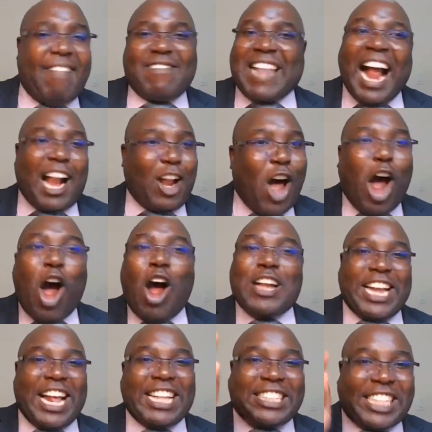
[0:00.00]
And the
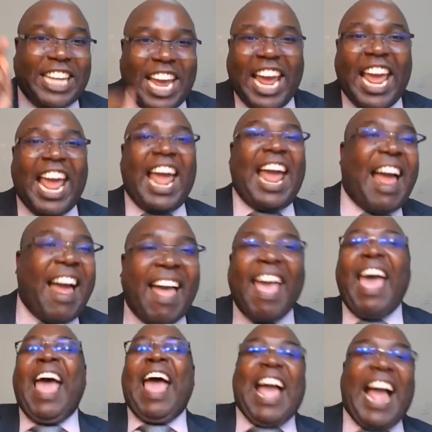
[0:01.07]
Lord is here
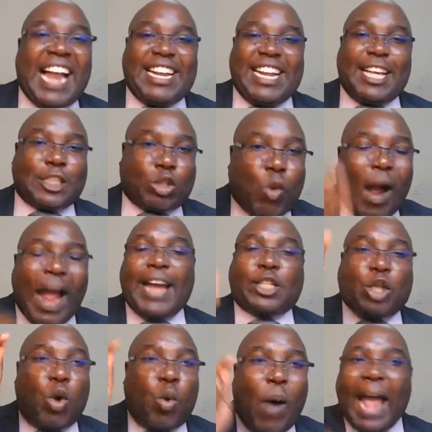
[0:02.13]
and He's going
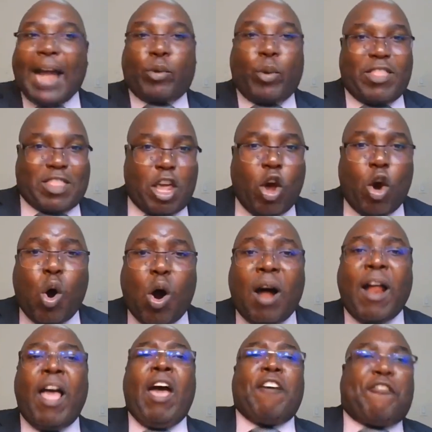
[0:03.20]
to work with you
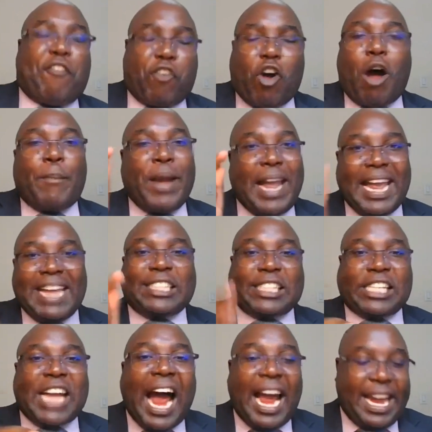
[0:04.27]
from
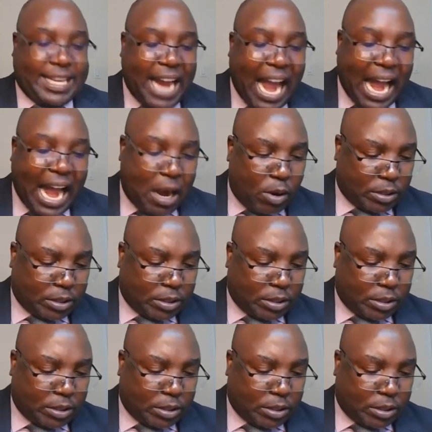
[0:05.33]
inside out.